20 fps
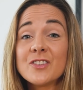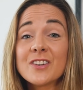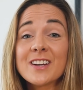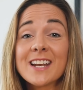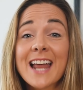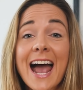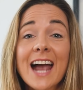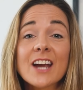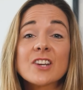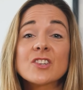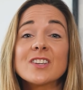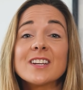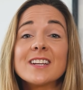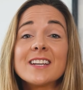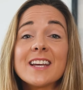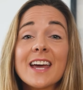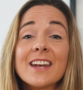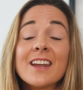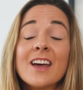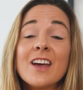you can actually
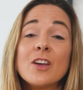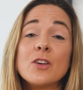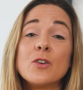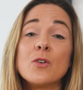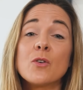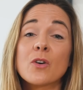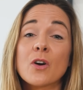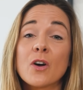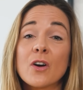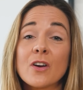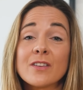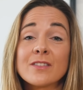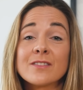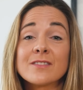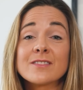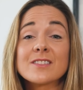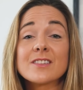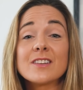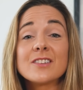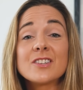get your
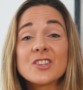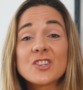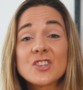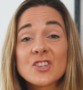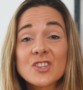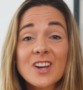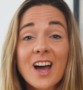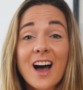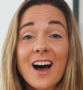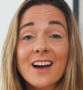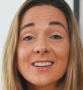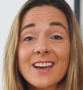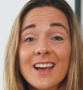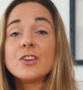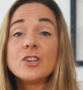curtains to shut.